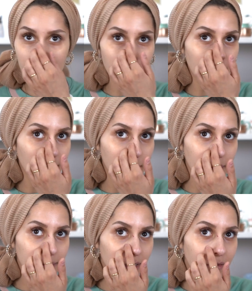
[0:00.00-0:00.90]
don't think I'm gonna be
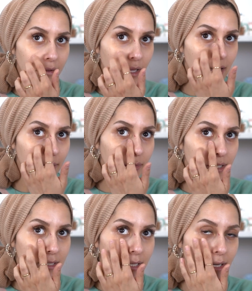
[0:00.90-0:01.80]
able to cover that up
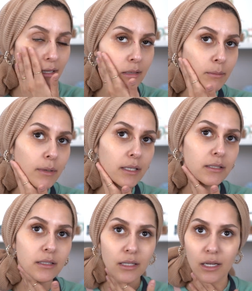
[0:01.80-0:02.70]
really today,
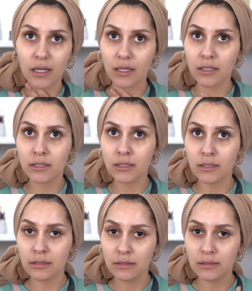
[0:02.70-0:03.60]
but
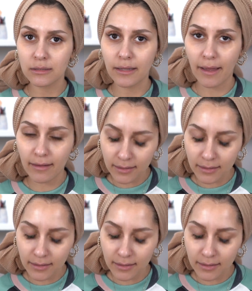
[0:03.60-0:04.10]
yeah.